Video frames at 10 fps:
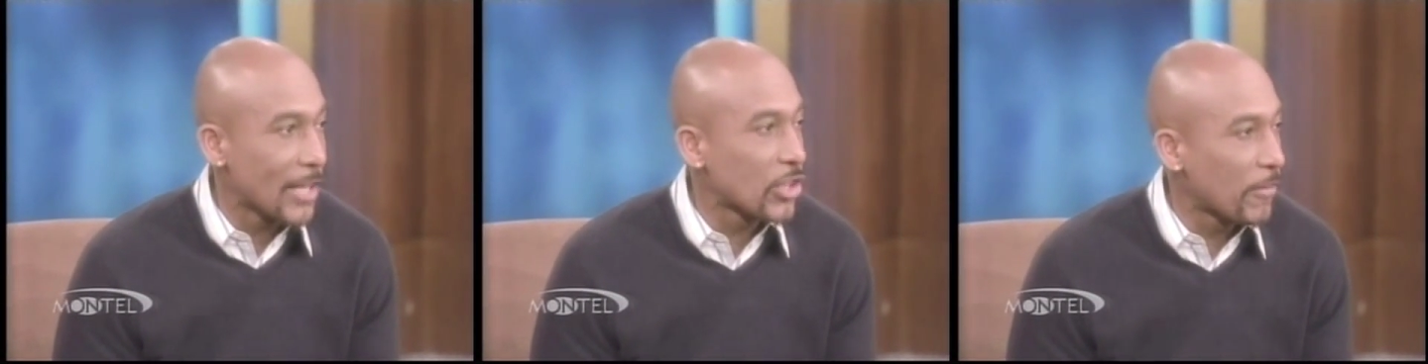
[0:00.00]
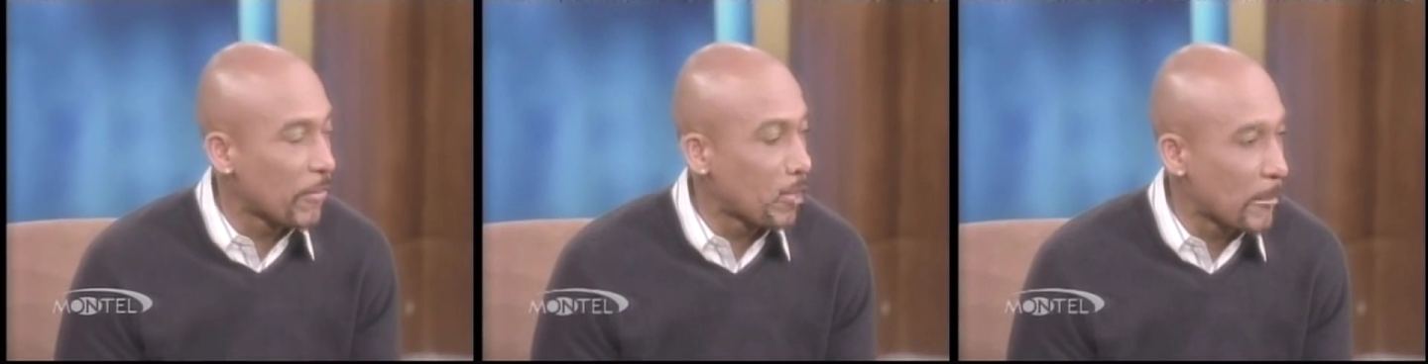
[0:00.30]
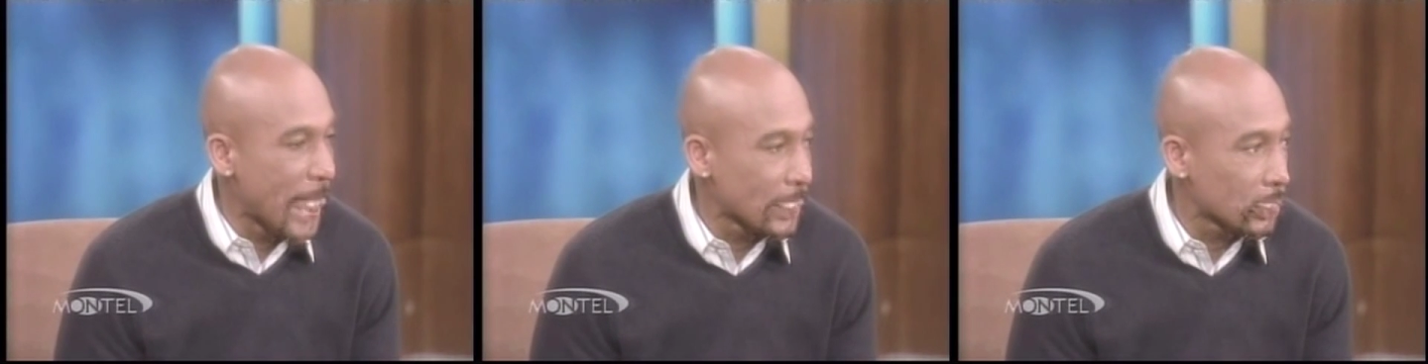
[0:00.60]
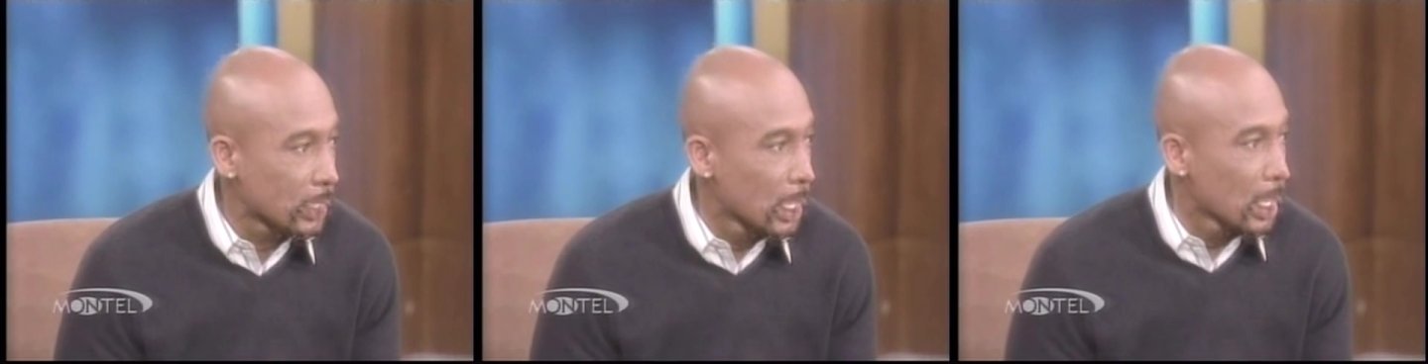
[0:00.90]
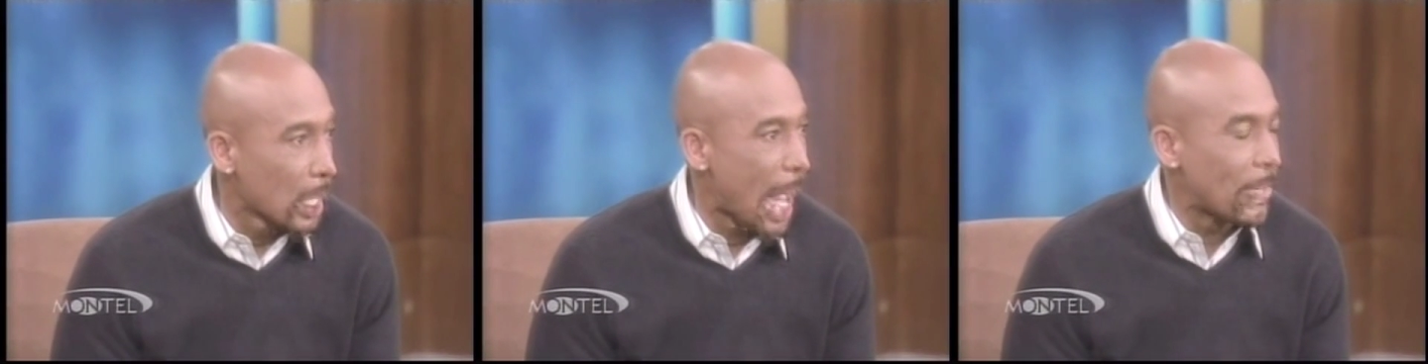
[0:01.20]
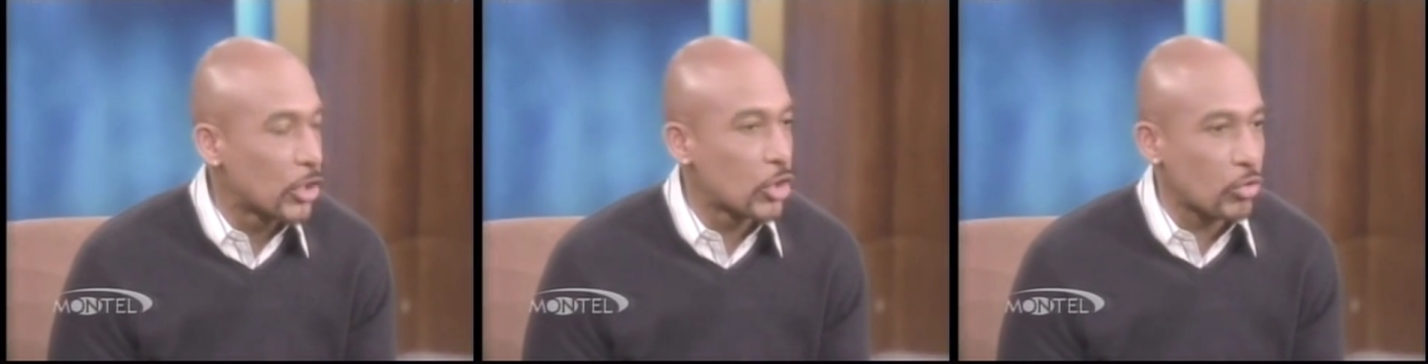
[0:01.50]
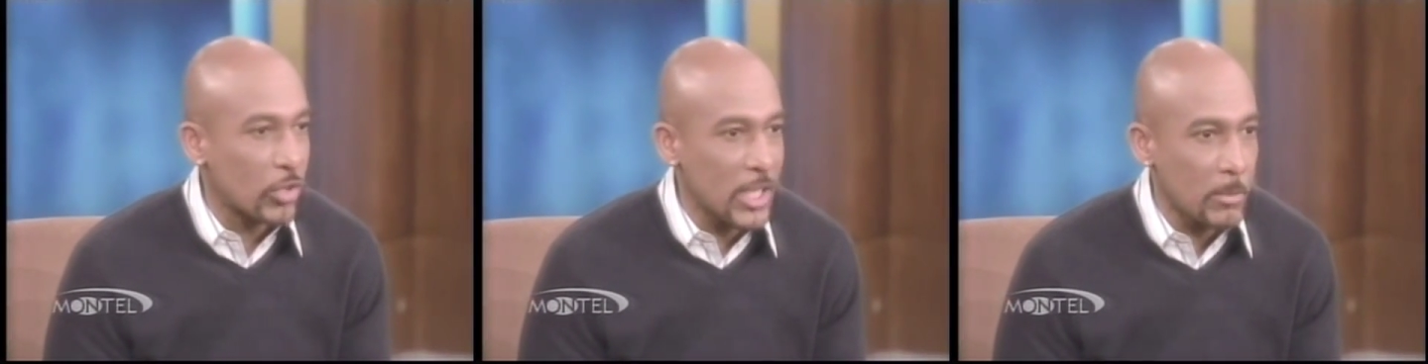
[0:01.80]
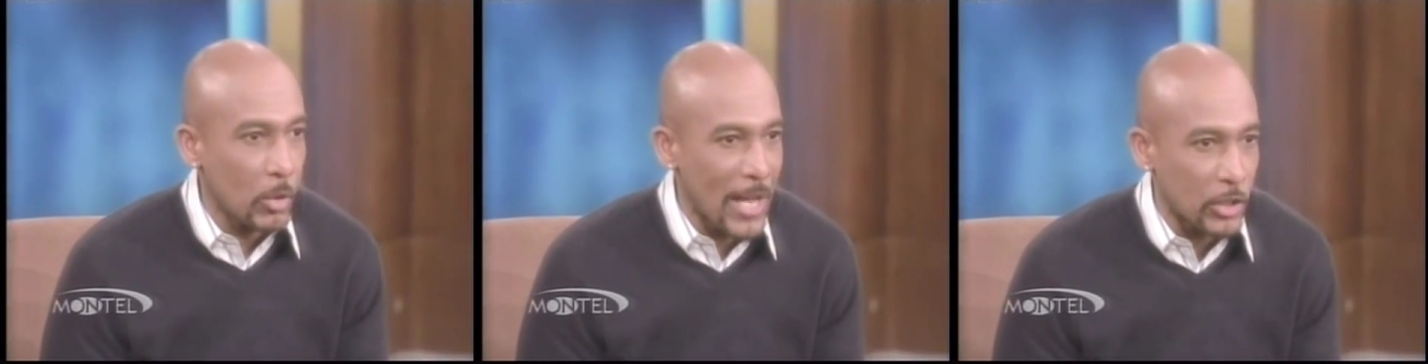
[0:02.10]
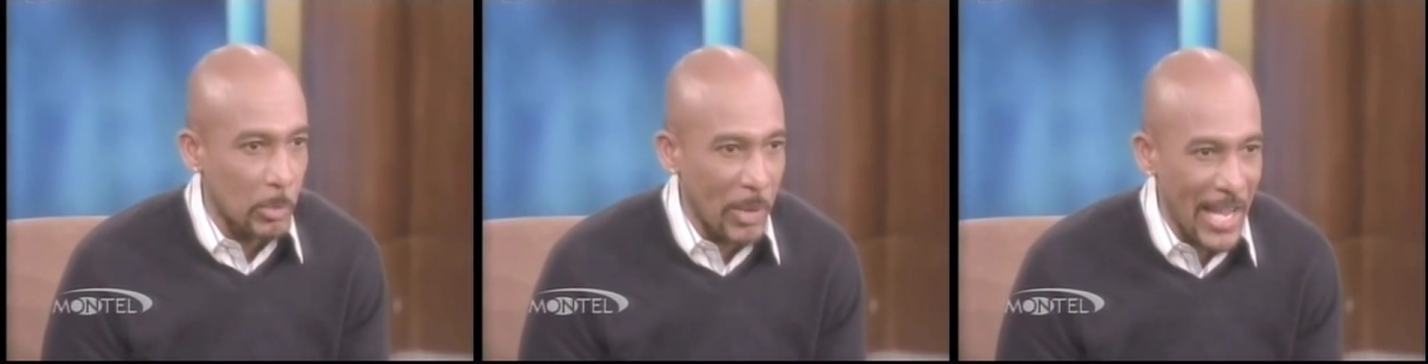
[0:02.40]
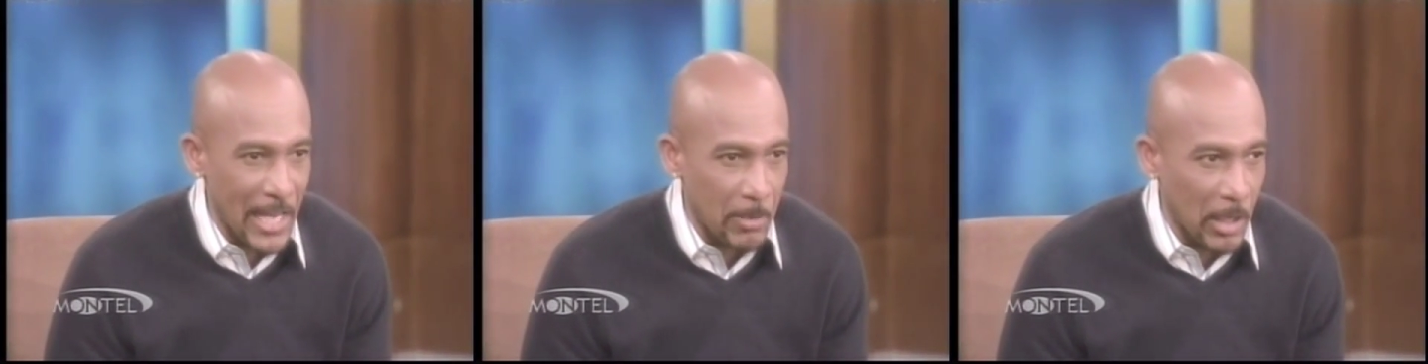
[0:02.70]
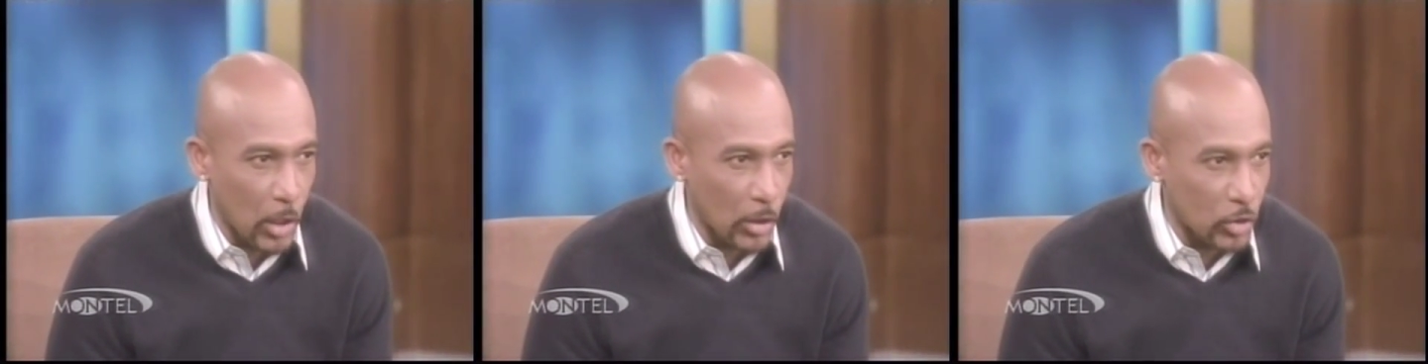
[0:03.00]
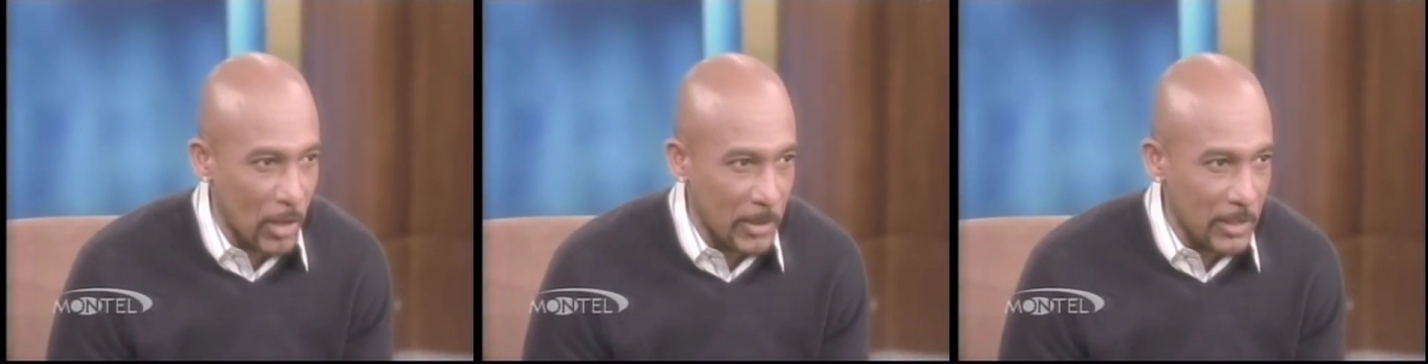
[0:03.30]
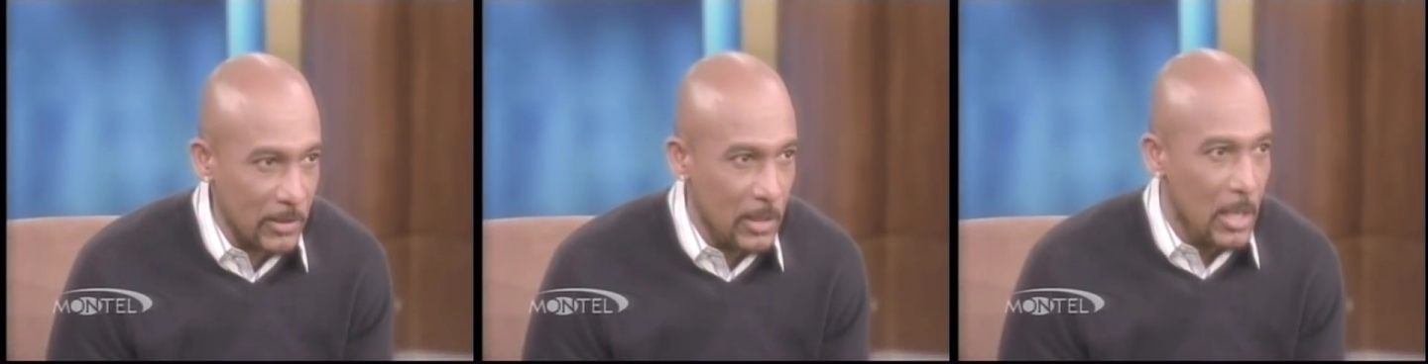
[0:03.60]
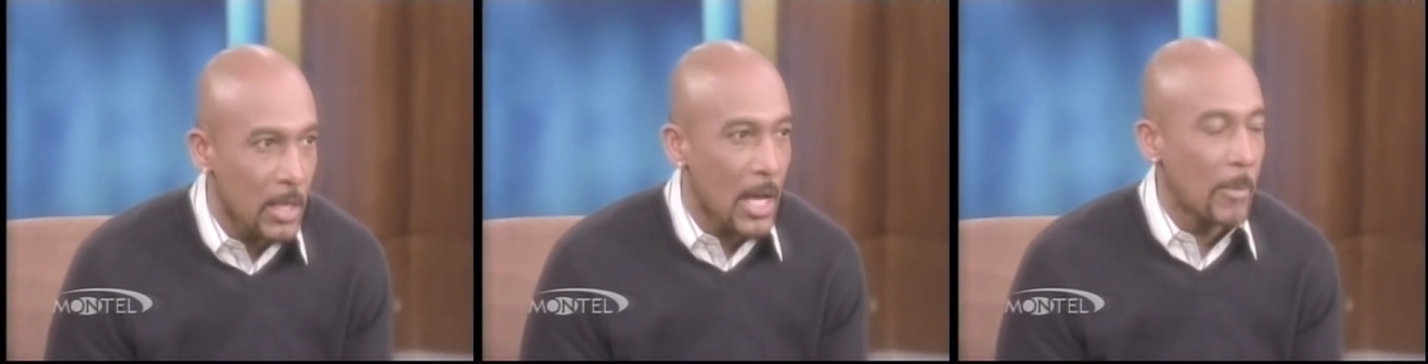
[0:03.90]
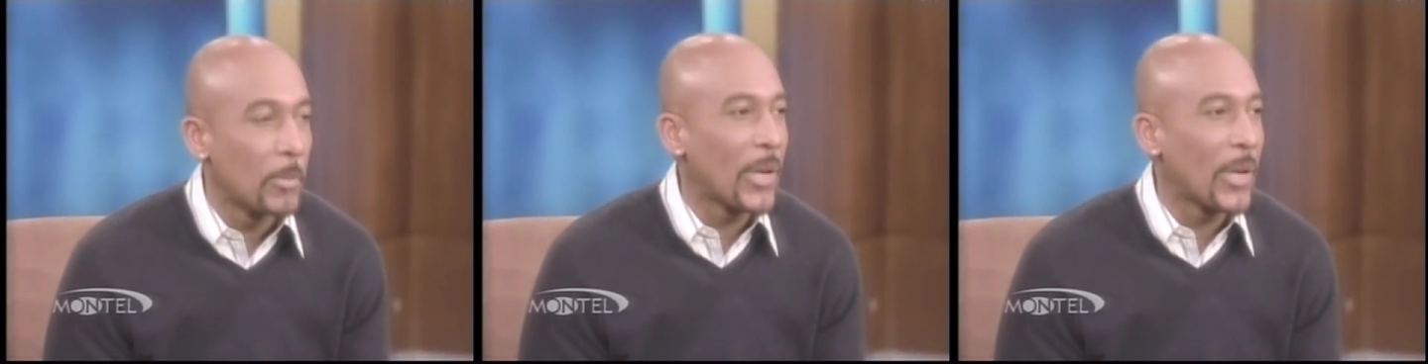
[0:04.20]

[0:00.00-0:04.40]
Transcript: suffer from MS. I have extreme neuralgic pain in my lower extremities. I'm in